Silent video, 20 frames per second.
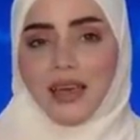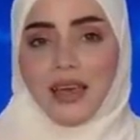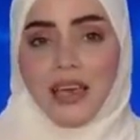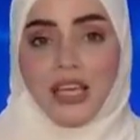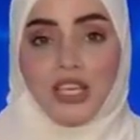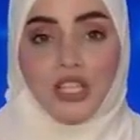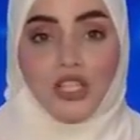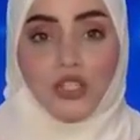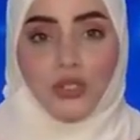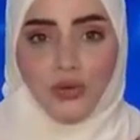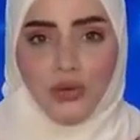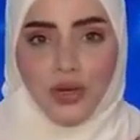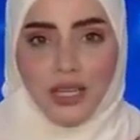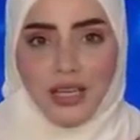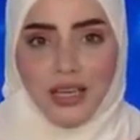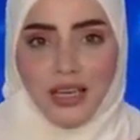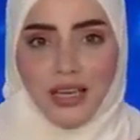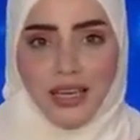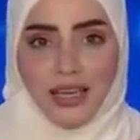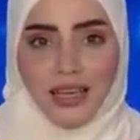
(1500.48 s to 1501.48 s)

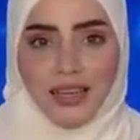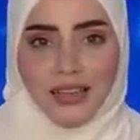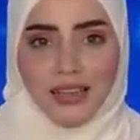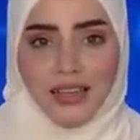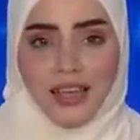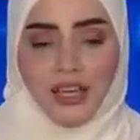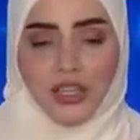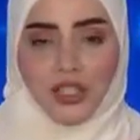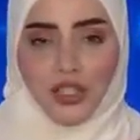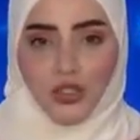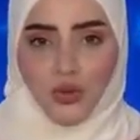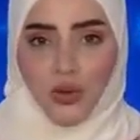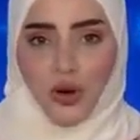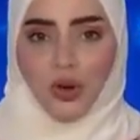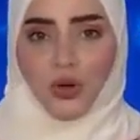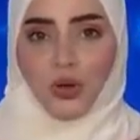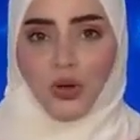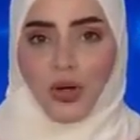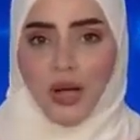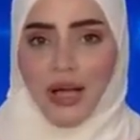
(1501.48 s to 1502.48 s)
history in a
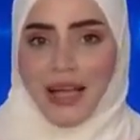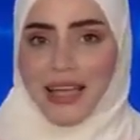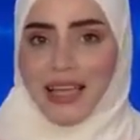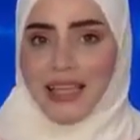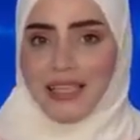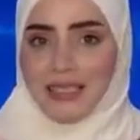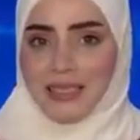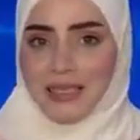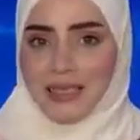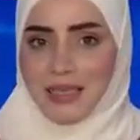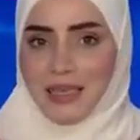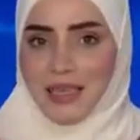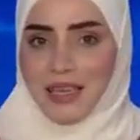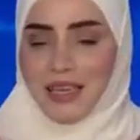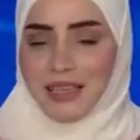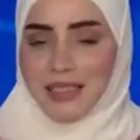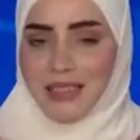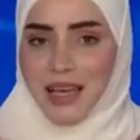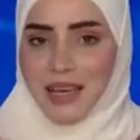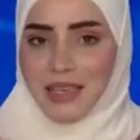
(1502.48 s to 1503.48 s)
struggle against
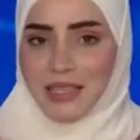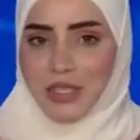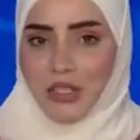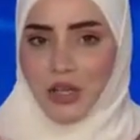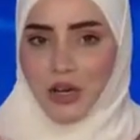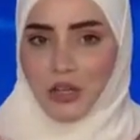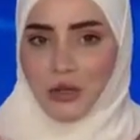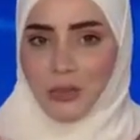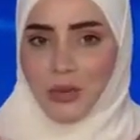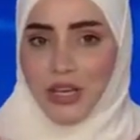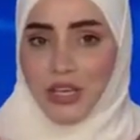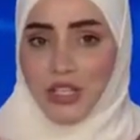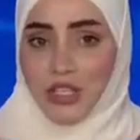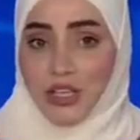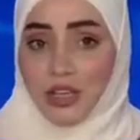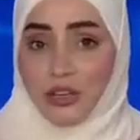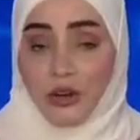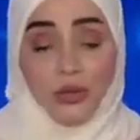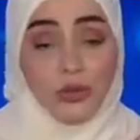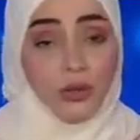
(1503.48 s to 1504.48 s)
the Zionist
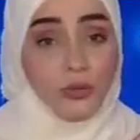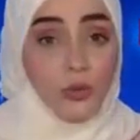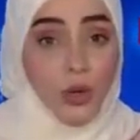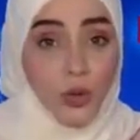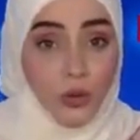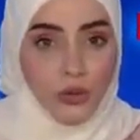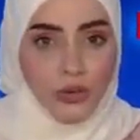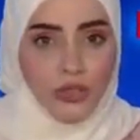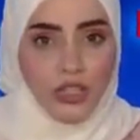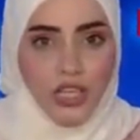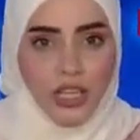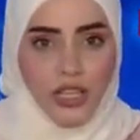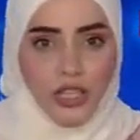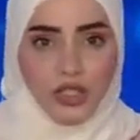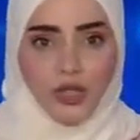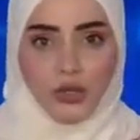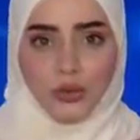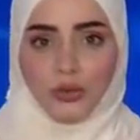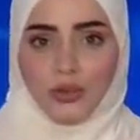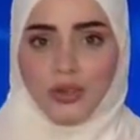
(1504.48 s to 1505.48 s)
occupation on the road
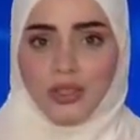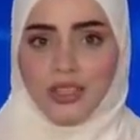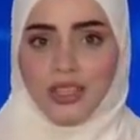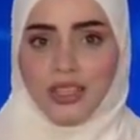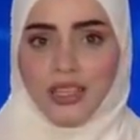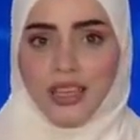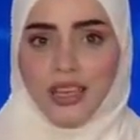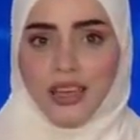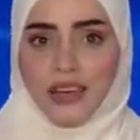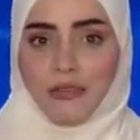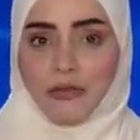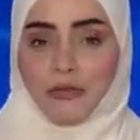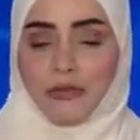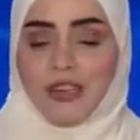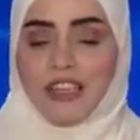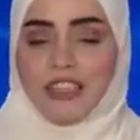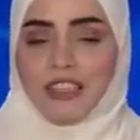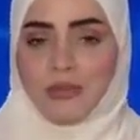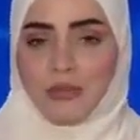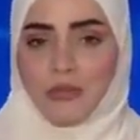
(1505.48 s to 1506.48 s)
to the
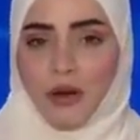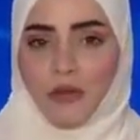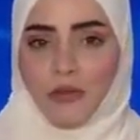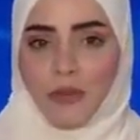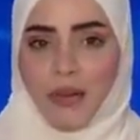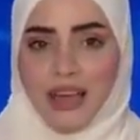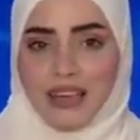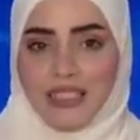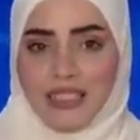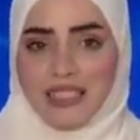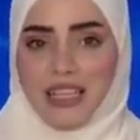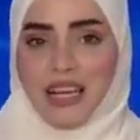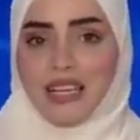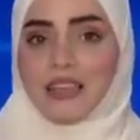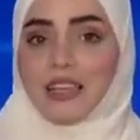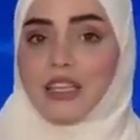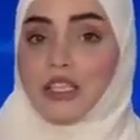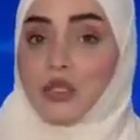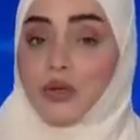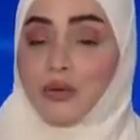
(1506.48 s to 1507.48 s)
freedom of
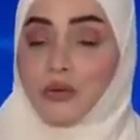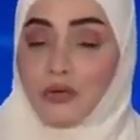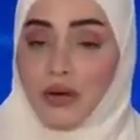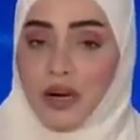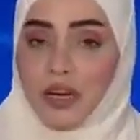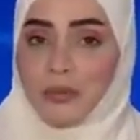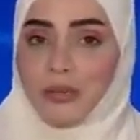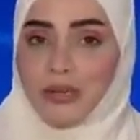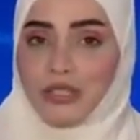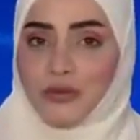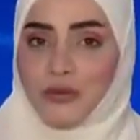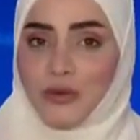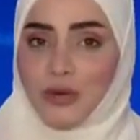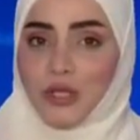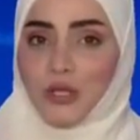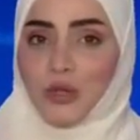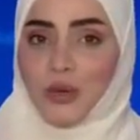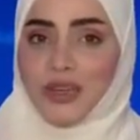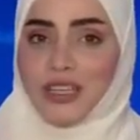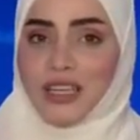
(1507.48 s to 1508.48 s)
Palestine. Thank you very much
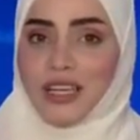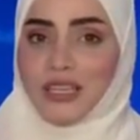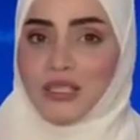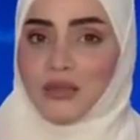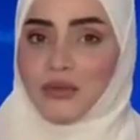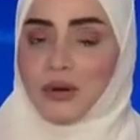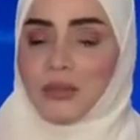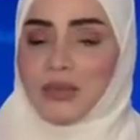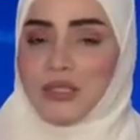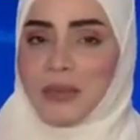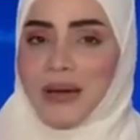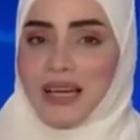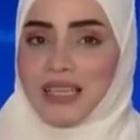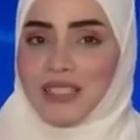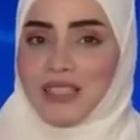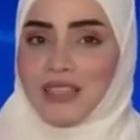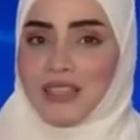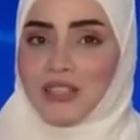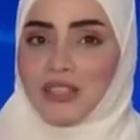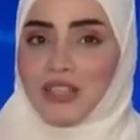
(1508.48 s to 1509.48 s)
for joining us from
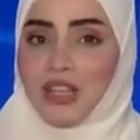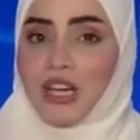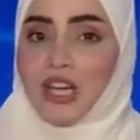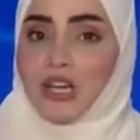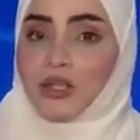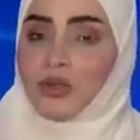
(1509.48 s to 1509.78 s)
Damascus